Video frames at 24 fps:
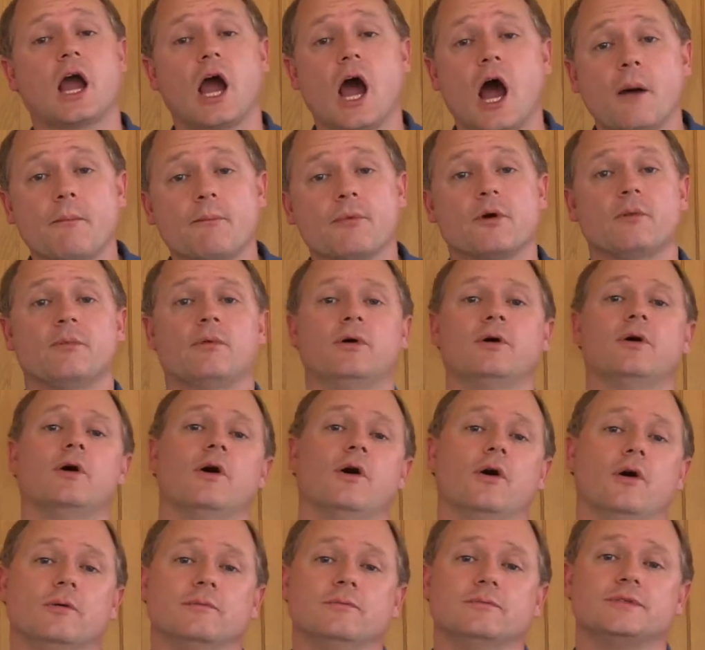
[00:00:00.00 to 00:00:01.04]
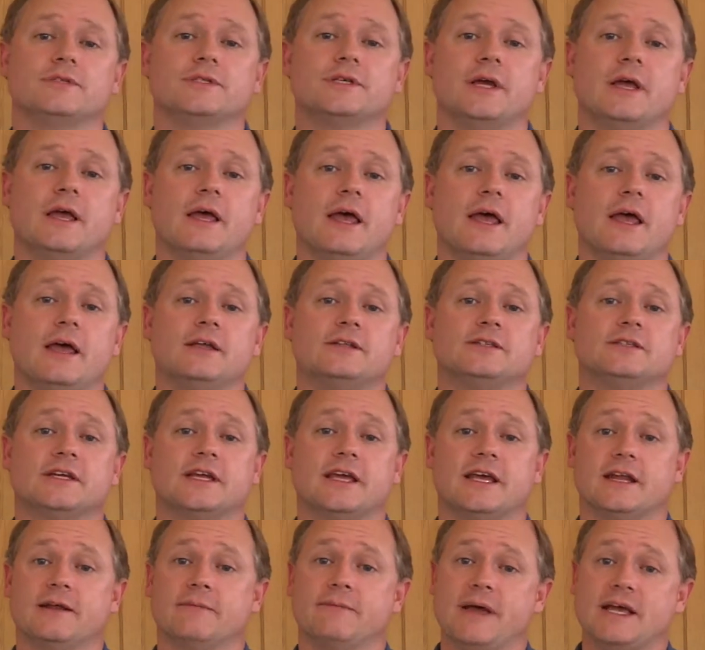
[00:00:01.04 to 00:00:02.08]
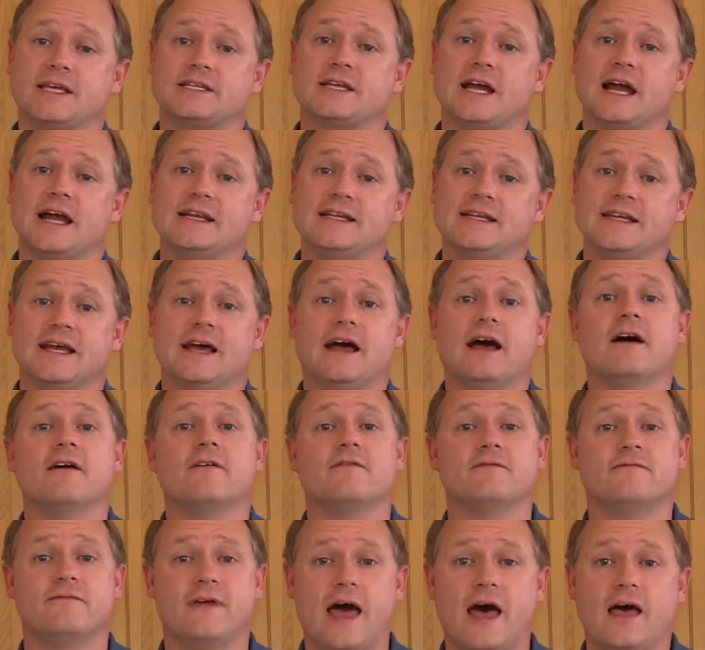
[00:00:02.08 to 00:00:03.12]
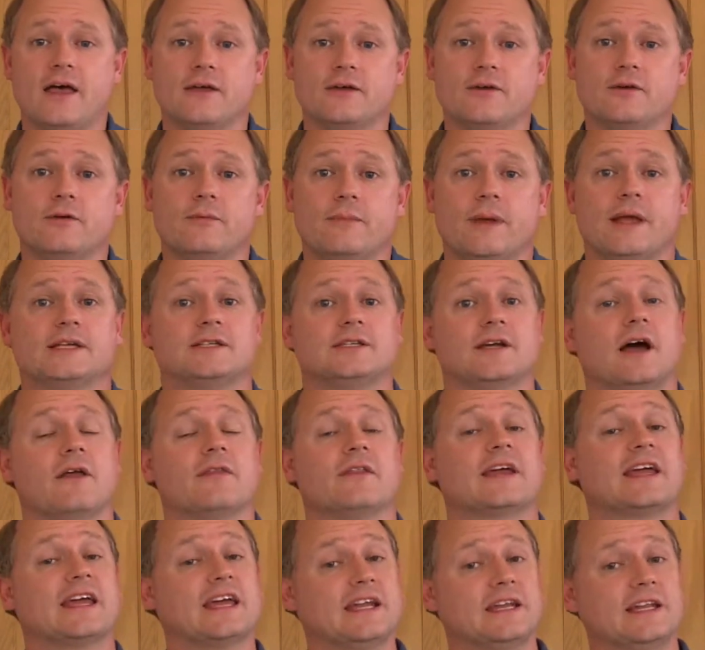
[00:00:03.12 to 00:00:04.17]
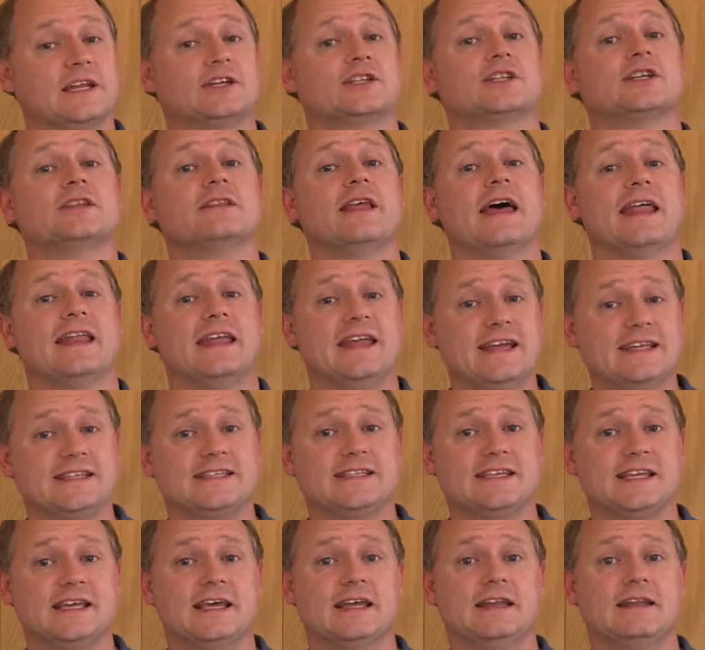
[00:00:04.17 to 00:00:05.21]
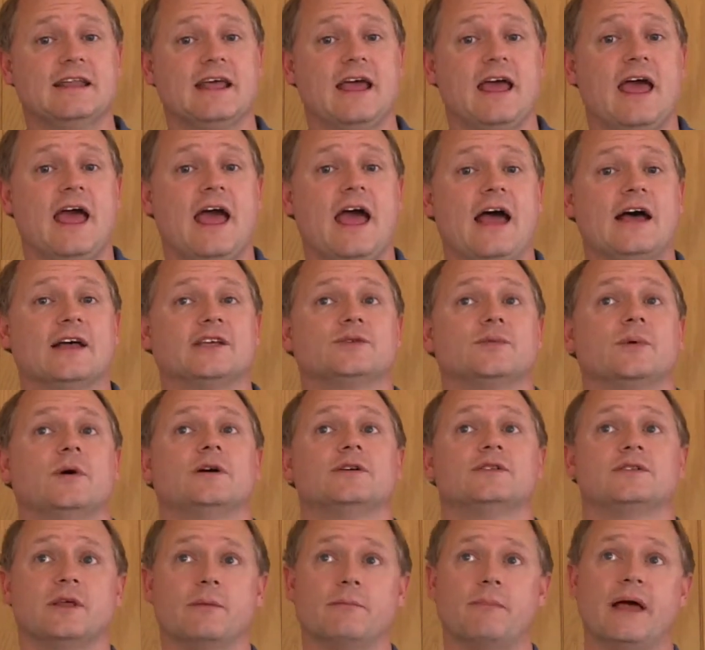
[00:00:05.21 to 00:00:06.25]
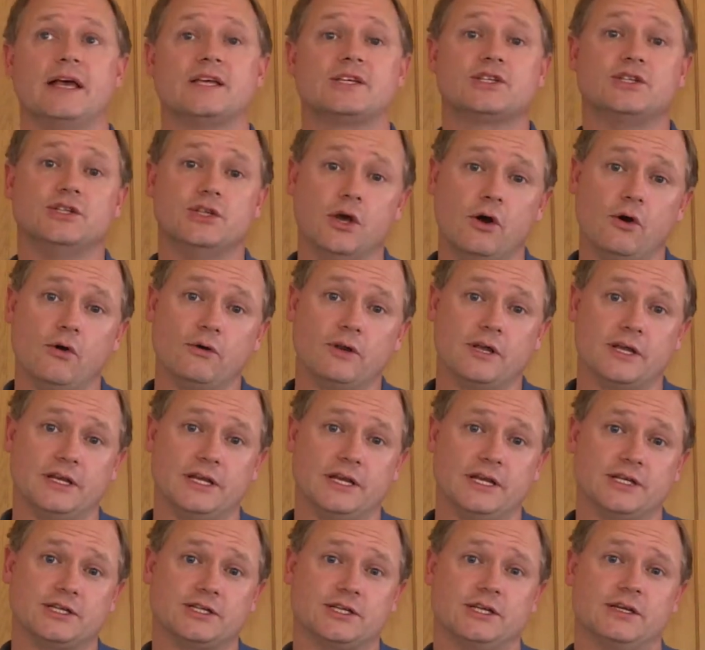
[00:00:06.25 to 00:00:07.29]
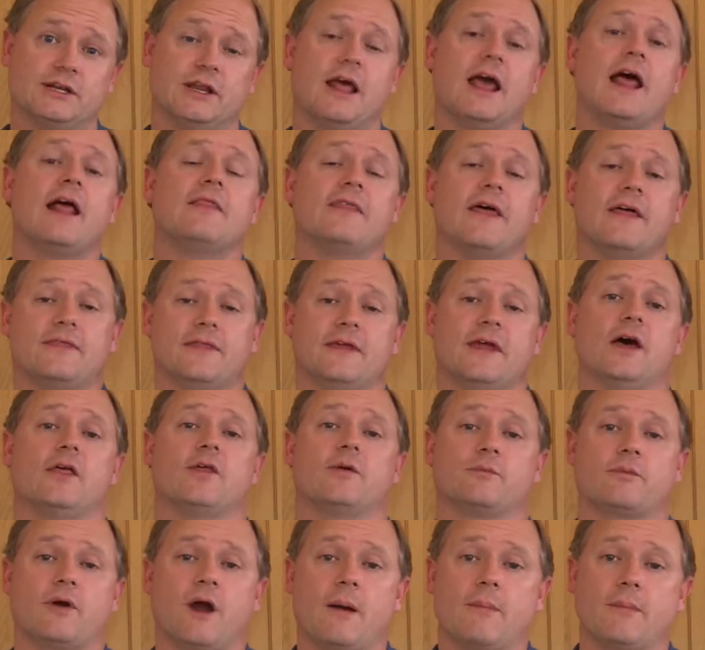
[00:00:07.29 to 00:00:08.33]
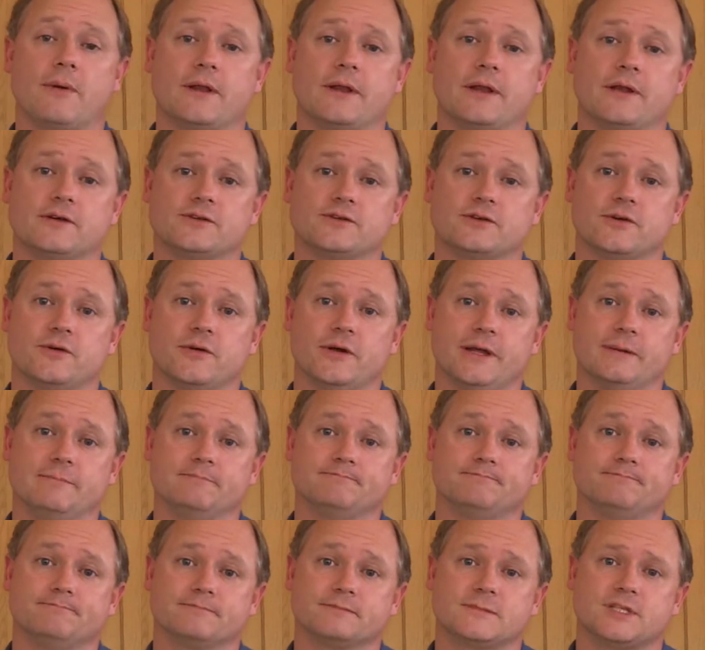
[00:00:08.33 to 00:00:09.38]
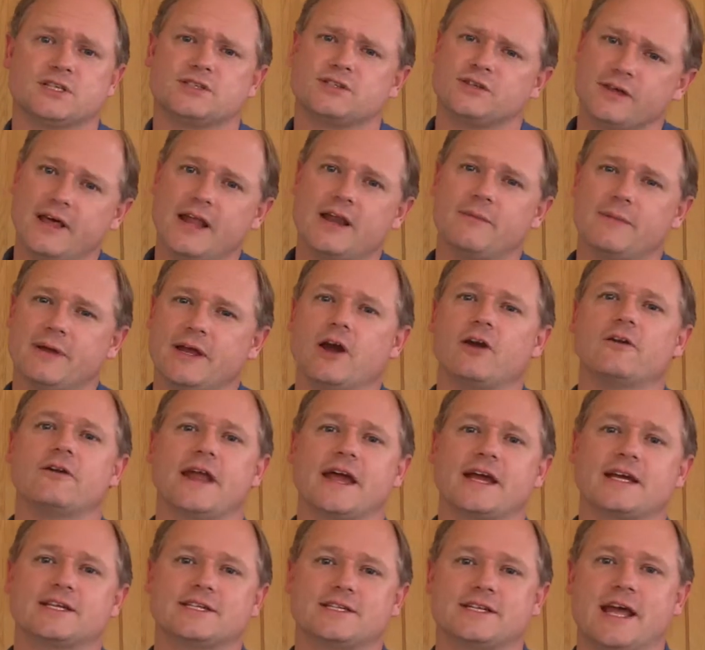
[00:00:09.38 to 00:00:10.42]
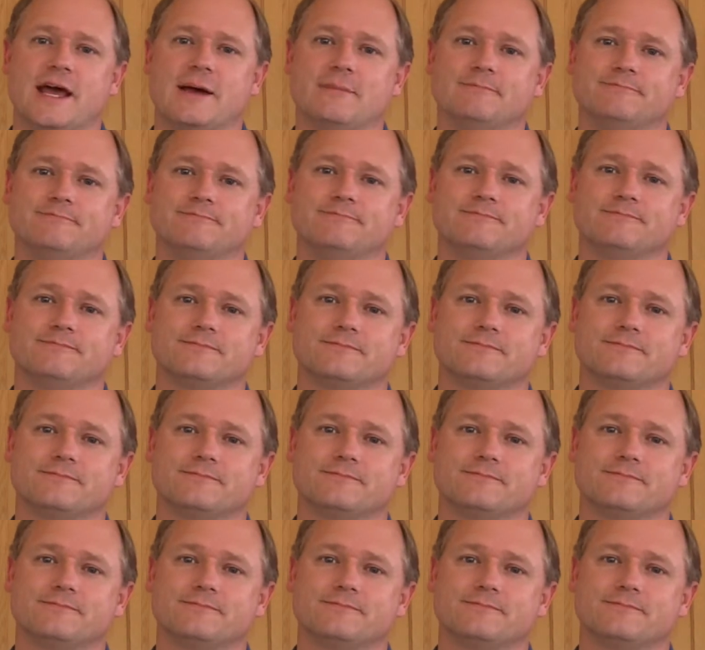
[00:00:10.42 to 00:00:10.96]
comparable homes to get a best idea of value based on the condition that it's in, as well as the best known condition that the other properties are in. So that'll be our next step.